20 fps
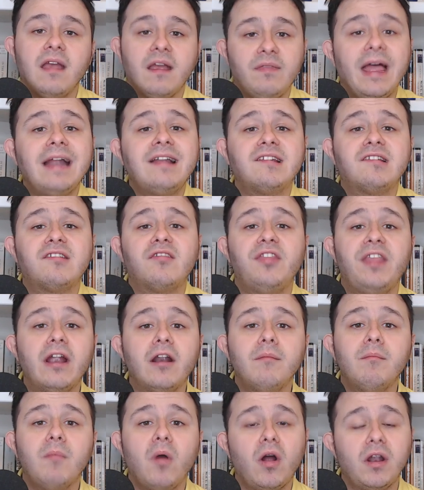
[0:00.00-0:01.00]
That's
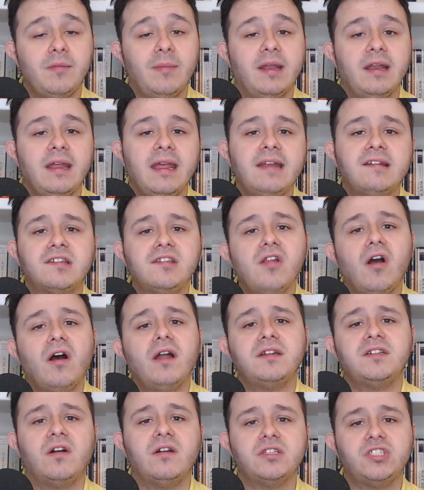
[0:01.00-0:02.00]
their monument. It's
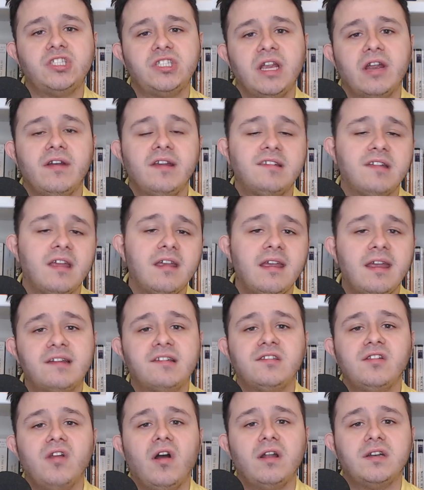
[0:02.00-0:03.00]
not Don Cherry's.
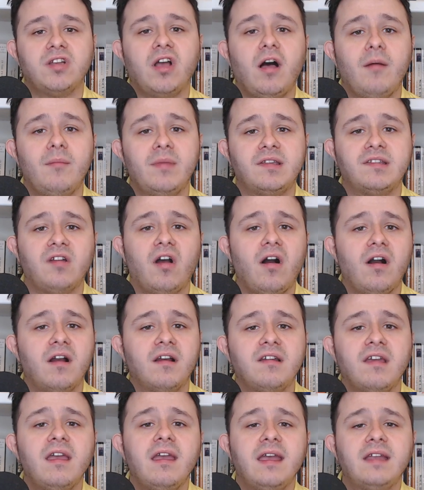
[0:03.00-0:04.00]
It's not Thomas
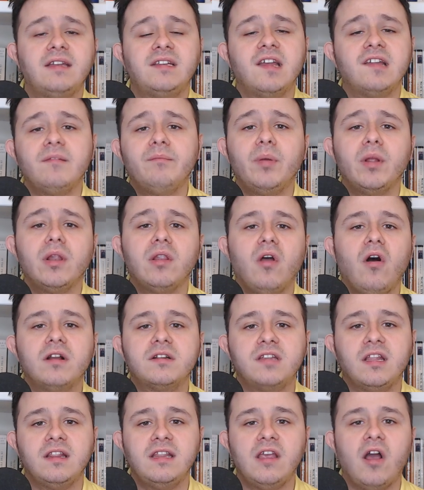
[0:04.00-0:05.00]
Zaugg. It doesn't
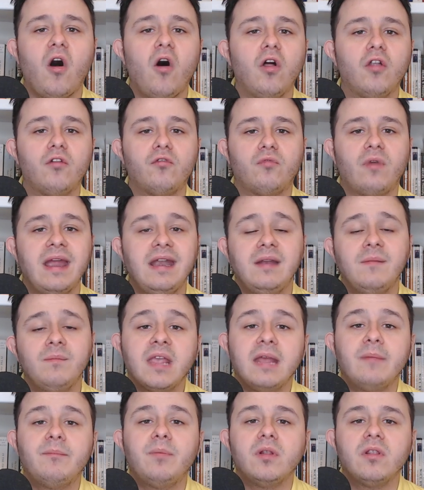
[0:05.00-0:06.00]
belong to the alt-right.
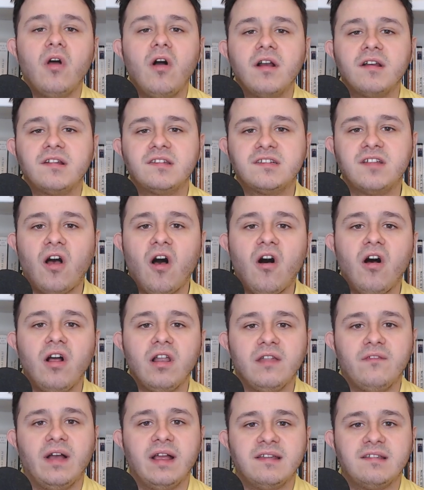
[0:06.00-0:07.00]
It belongs to
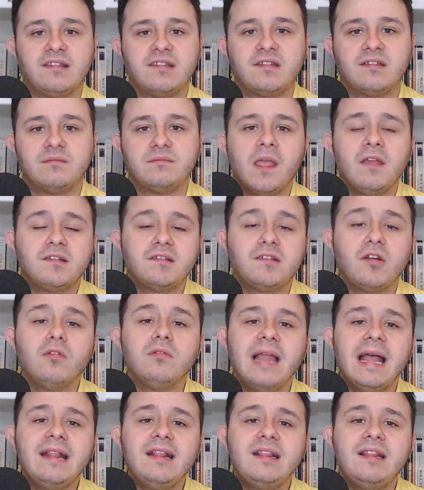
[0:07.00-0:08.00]
all of us. So
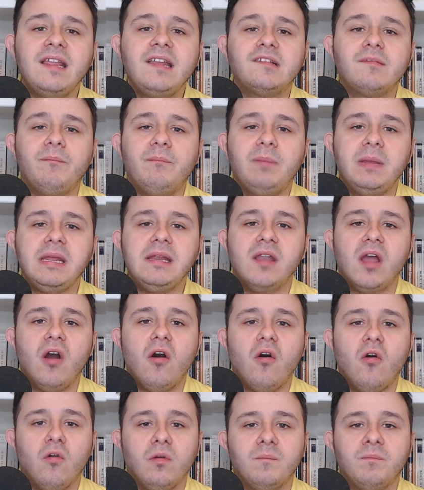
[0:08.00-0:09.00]
let this be
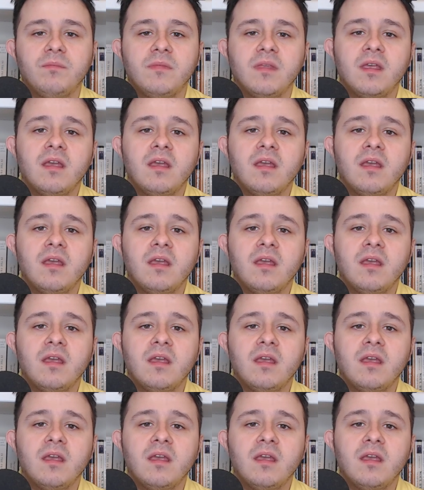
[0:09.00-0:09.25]
known